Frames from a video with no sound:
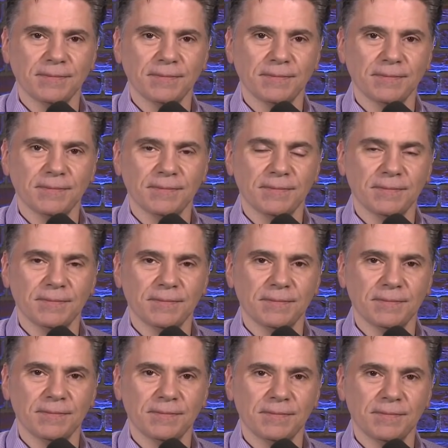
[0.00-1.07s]

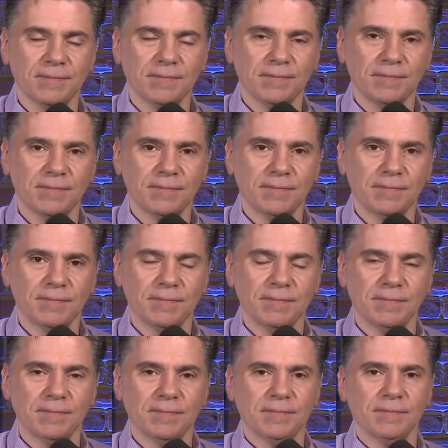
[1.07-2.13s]

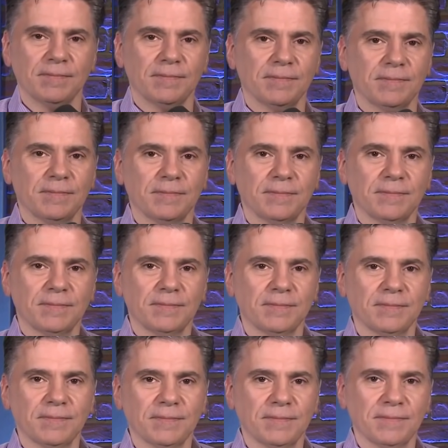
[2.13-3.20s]

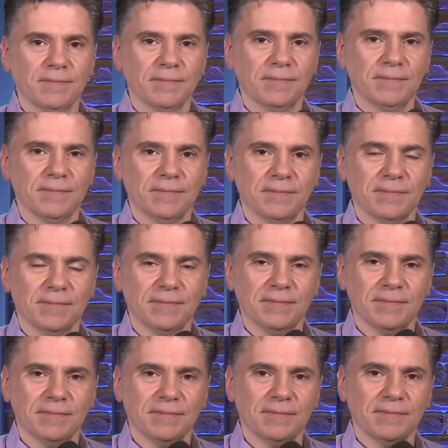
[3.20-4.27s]

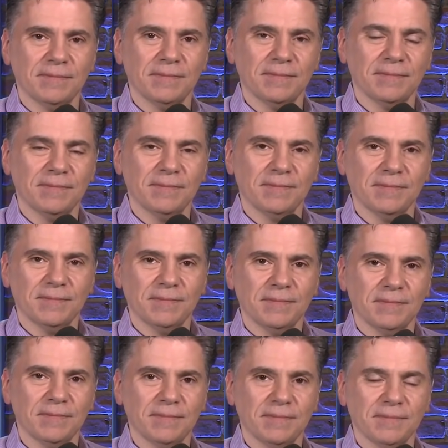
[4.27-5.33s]

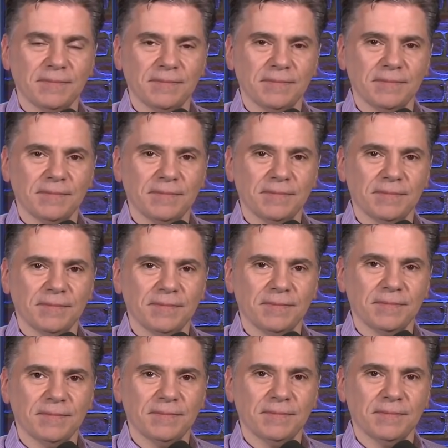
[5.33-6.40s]

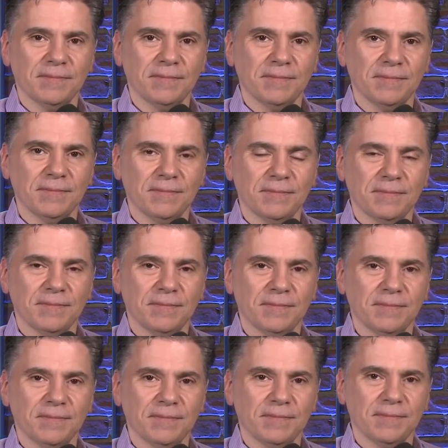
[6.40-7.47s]

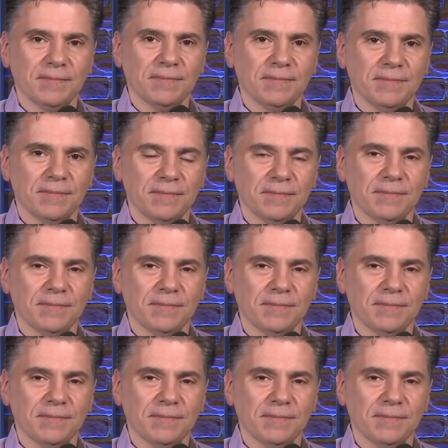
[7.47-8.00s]
[no speech]